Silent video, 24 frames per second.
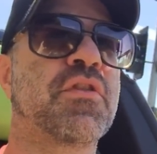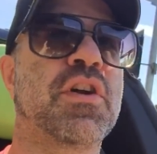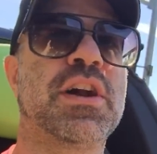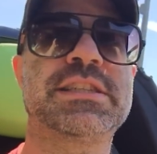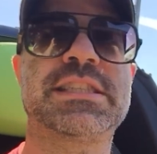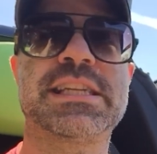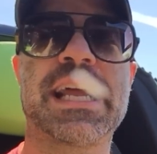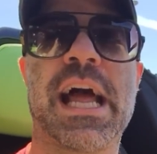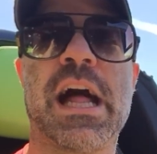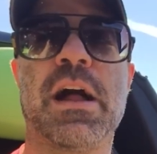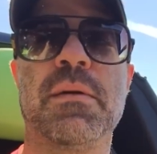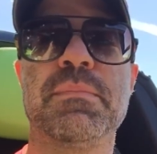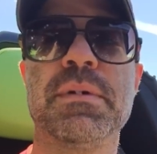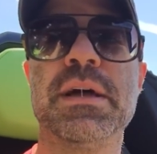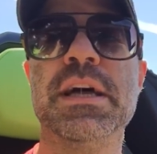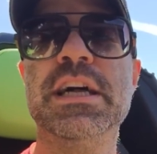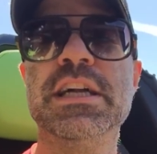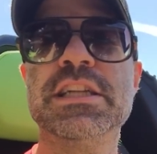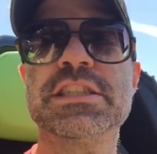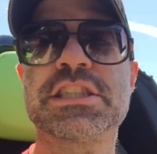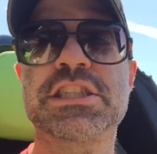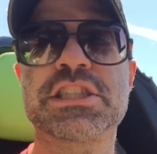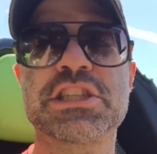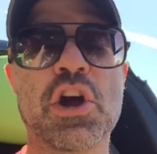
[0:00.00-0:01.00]
for us to help
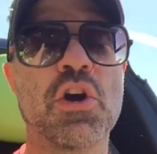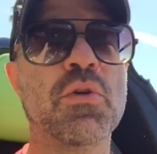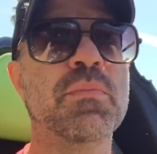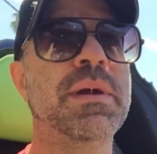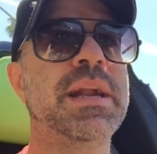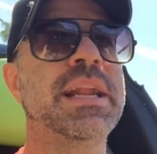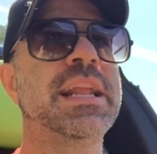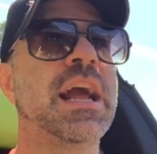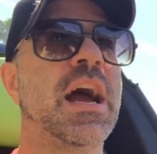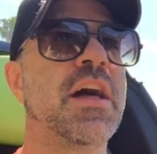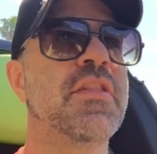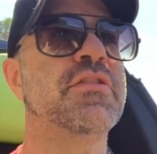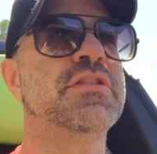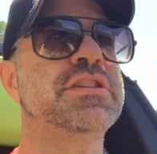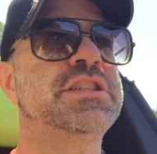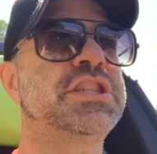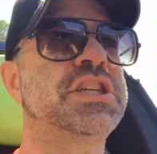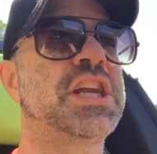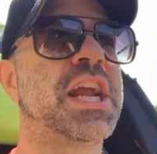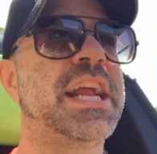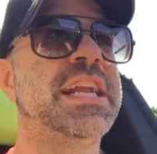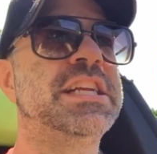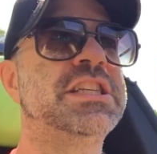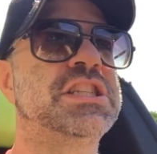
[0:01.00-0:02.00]
so many others
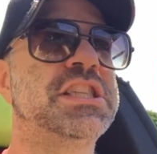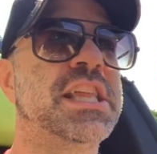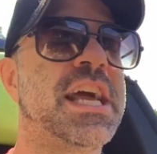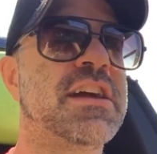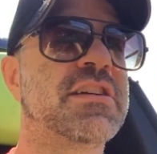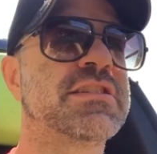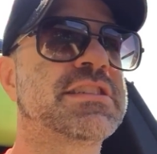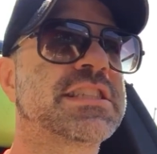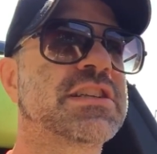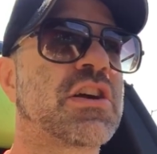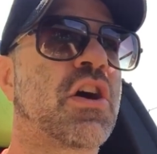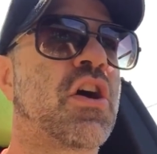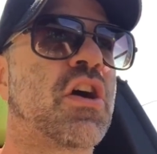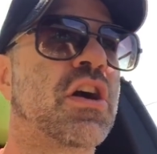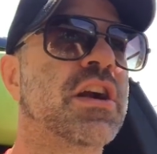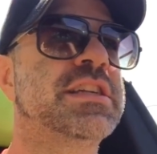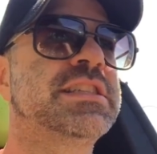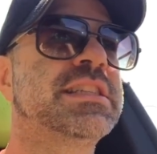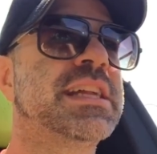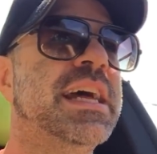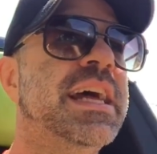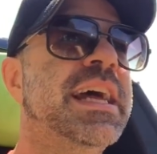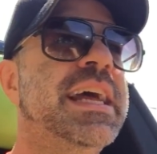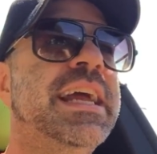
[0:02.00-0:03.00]
change their
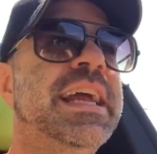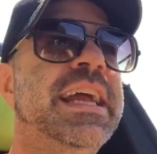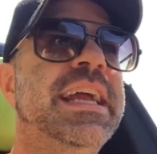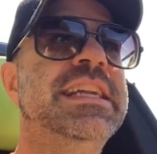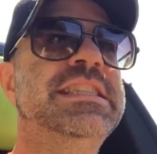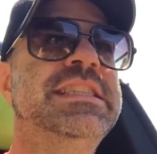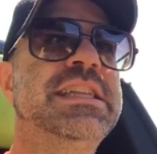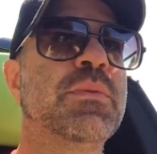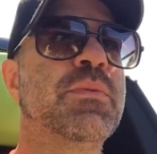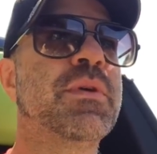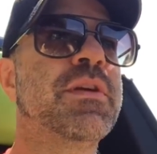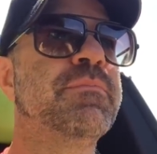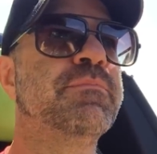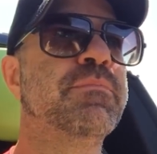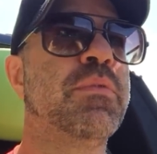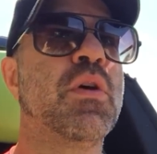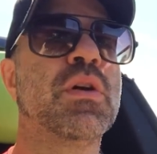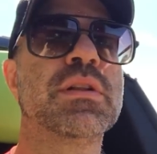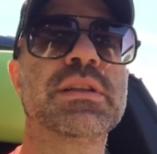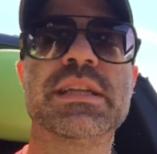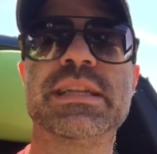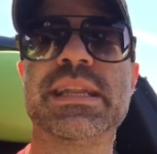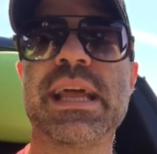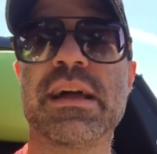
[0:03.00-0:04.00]
stars is that we've
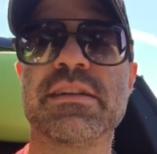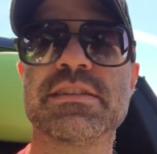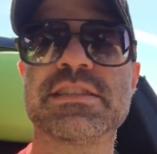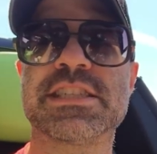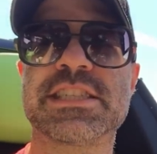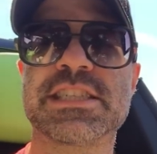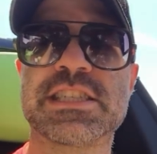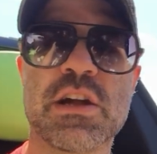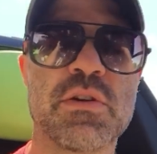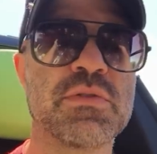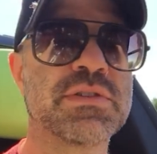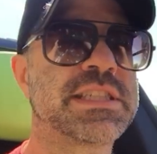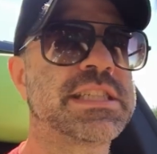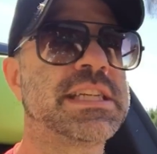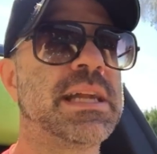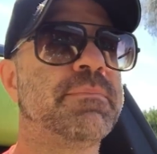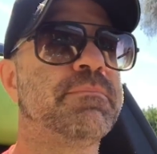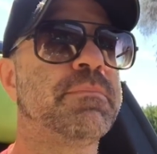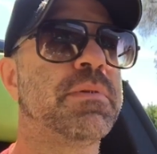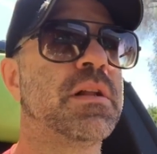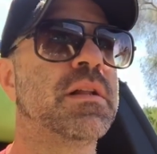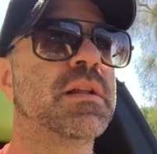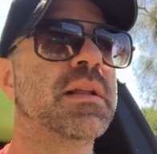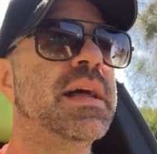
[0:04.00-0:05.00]
boiled it down so
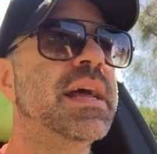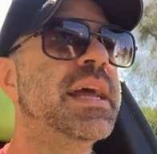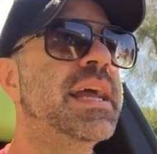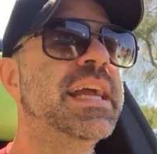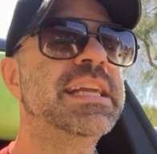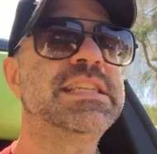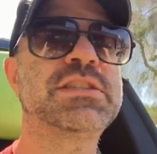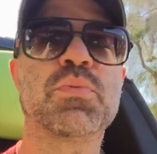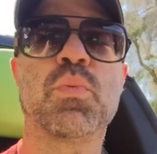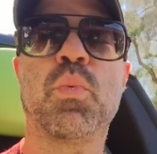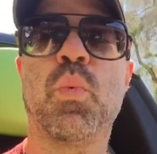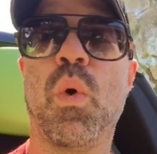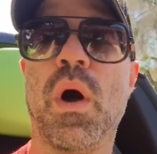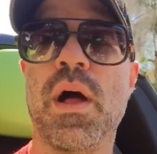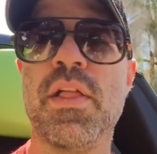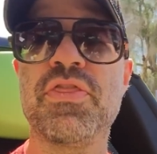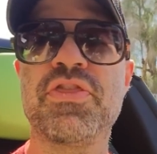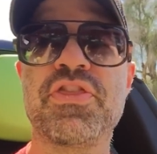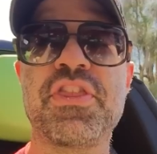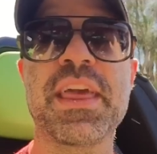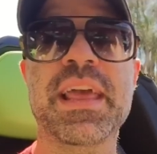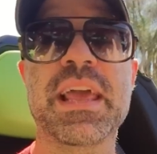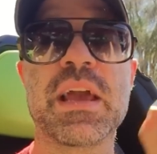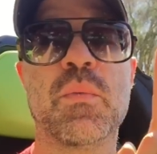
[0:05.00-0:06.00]
simple. It's
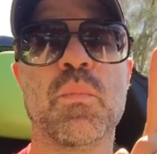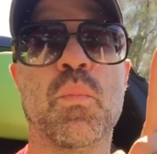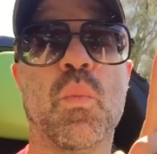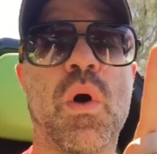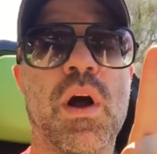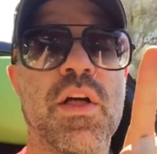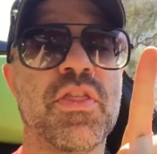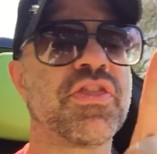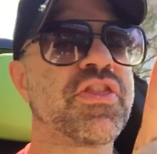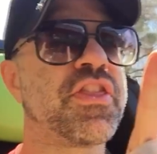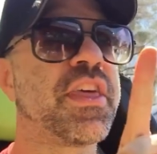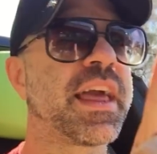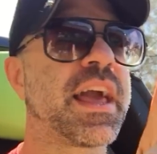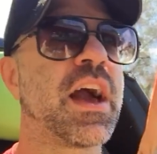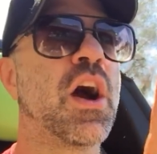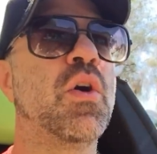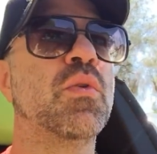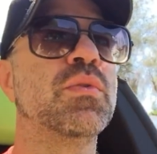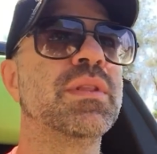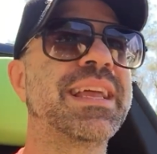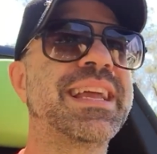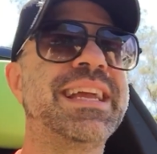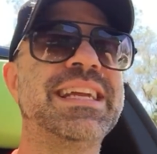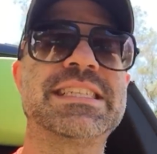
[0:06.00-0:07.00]
one thing and one thing
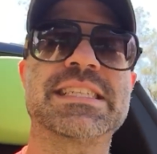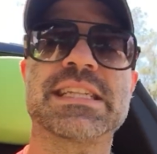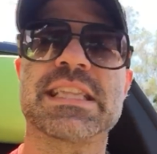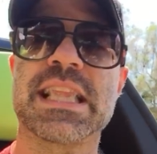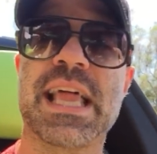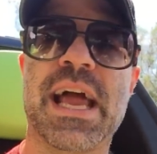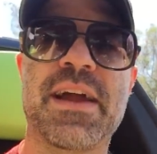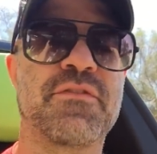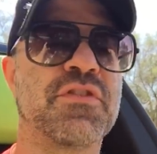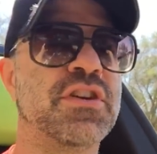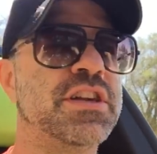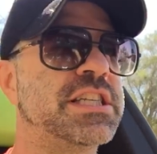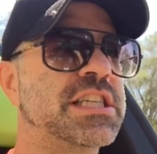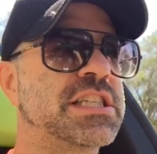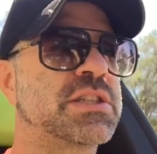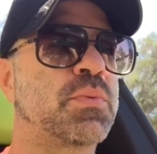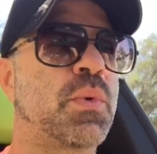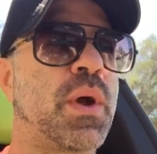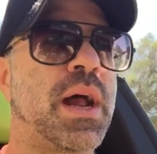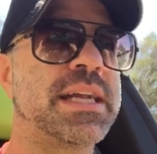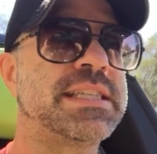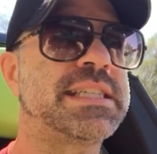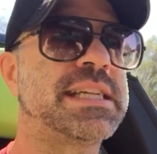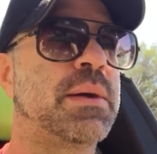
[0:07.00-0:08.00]
only. It's leverage. It's
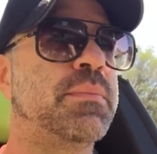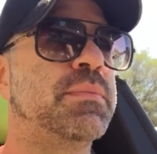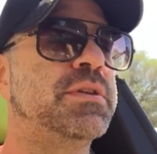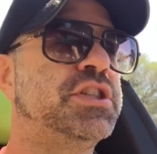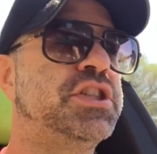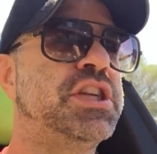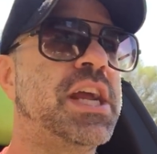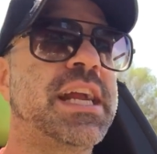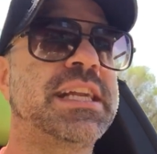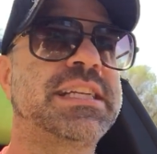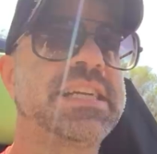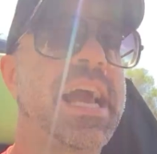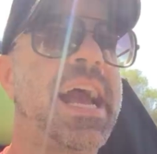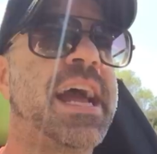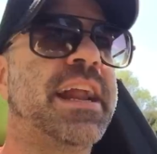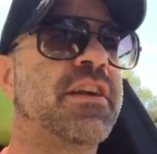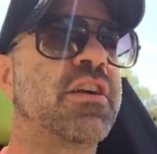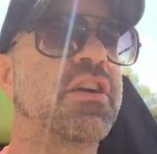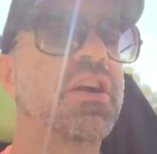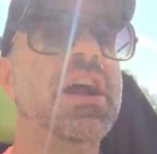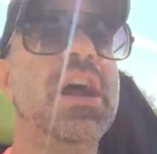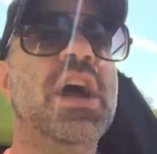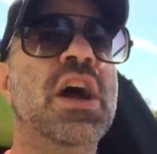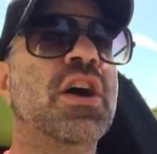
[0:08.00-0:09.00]
what I said with Jake
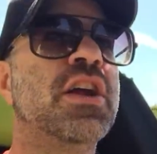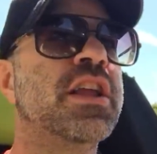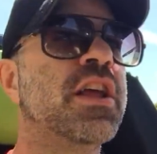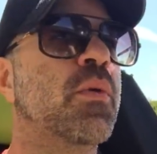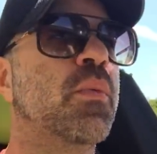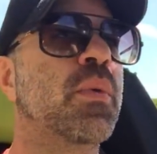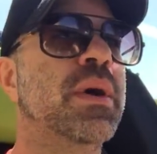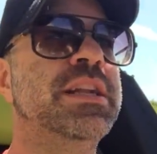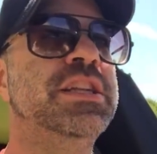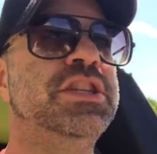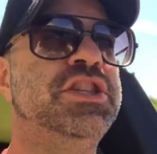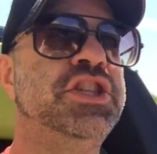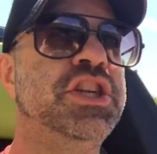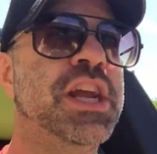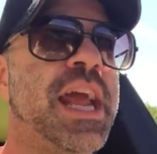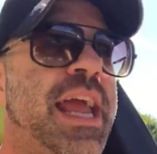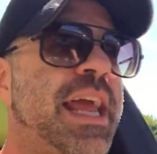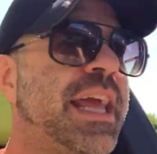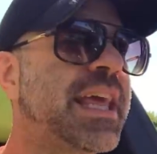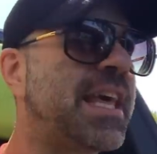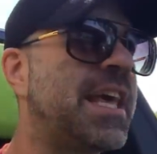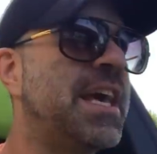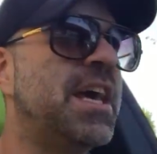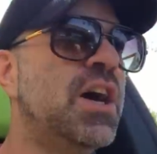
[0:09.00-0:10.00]
Tanner. When
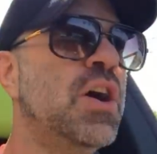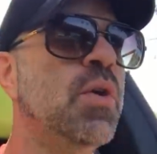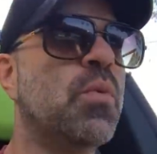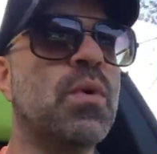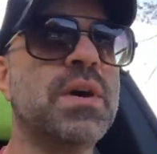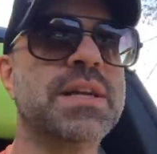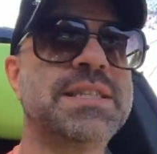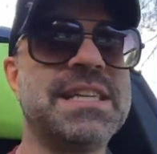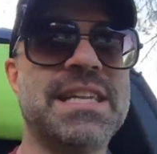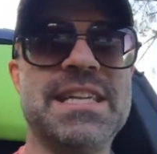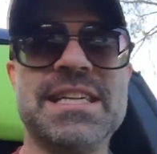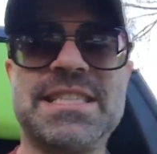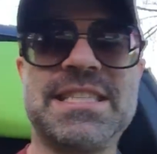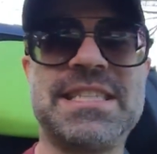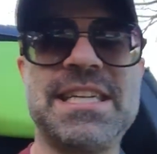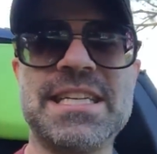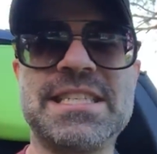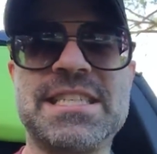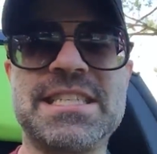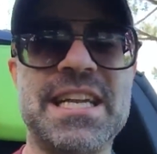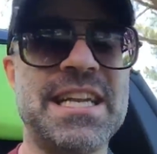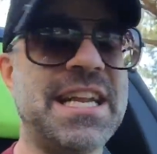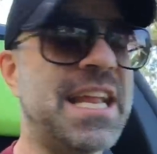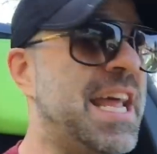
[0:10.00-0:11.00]
Jake was an
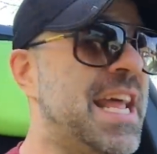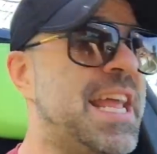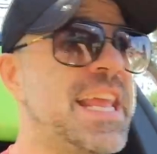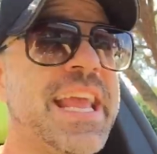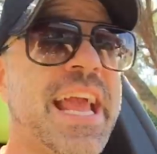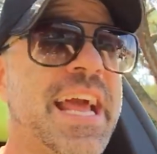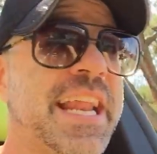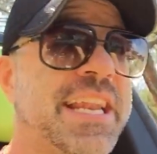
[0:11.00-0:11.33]
assistant, he